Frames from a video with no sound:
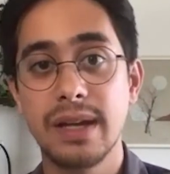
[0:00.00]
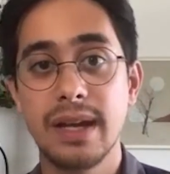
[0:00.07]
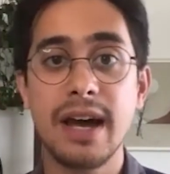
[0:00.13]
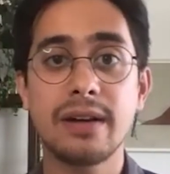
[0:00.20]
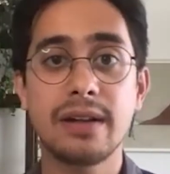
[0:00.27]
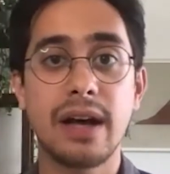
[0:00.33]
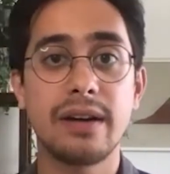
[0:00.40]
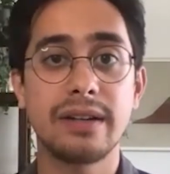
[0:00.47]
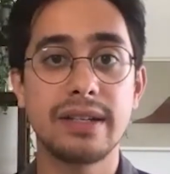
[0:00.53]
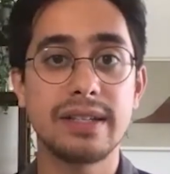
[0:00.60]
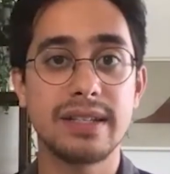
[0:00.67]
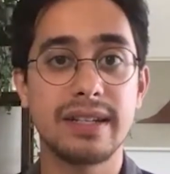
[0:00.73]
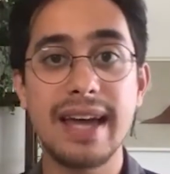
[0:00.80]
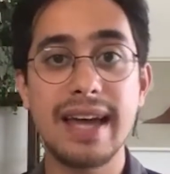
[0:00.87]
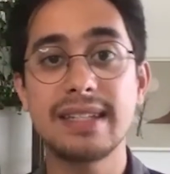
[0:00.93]
SaturnCloud
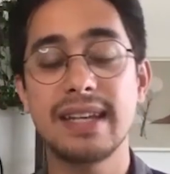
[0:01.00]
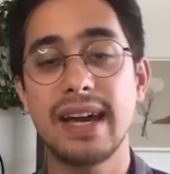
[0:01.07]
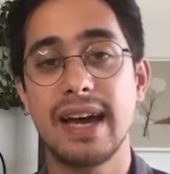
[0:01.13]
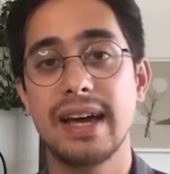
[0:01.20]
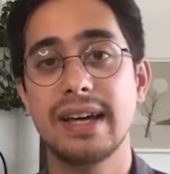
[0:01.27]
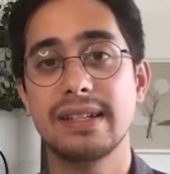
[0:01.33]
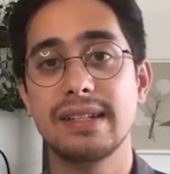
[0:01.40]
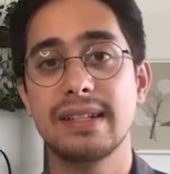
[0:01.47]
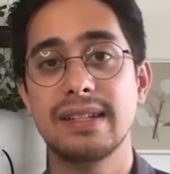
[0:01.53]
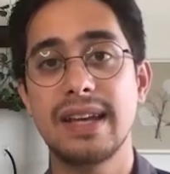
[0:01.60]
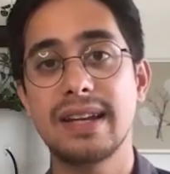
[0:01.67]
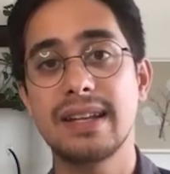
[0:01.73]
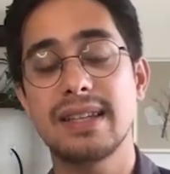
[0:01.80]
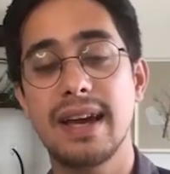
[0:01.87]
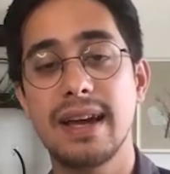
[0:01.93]
is an end-to-end
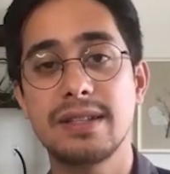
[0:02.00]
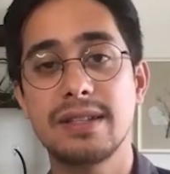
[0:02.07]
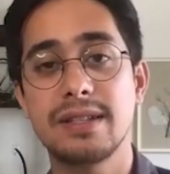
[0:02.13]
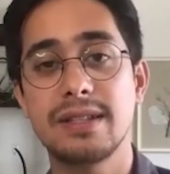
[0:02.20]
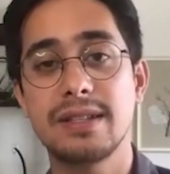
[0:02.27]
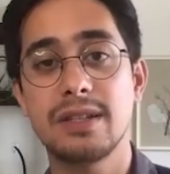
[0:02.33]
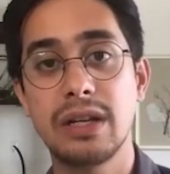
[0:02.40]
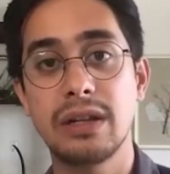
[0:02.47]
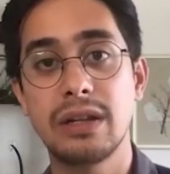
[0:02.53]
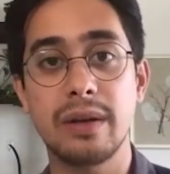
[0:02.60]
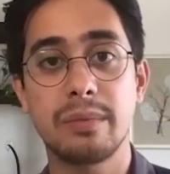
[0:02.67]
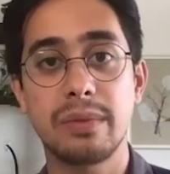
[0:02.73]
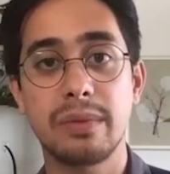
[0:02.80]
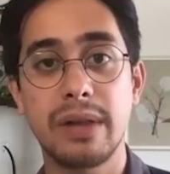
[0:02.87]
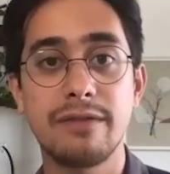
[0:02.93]
data science and machine
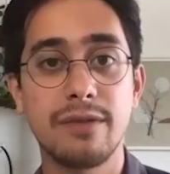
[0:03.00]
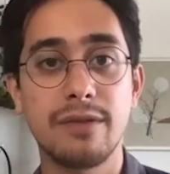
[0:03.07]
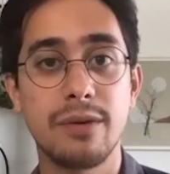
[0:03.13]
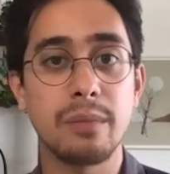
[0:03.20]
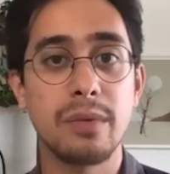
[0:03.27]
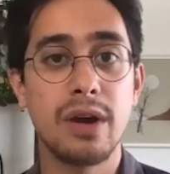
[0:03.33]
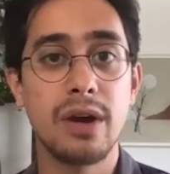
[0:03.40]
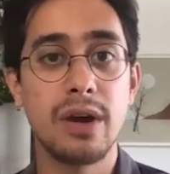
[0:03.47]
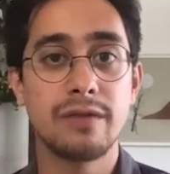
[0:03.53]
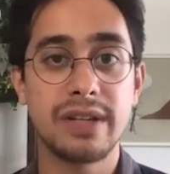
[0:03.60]
learning platform